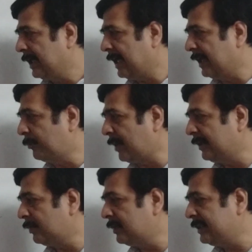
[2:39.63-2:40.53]
and
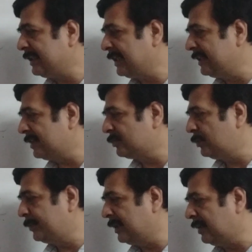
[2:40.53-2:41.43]
minority carriers will
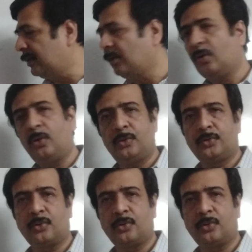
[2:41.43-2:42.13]
be the holes.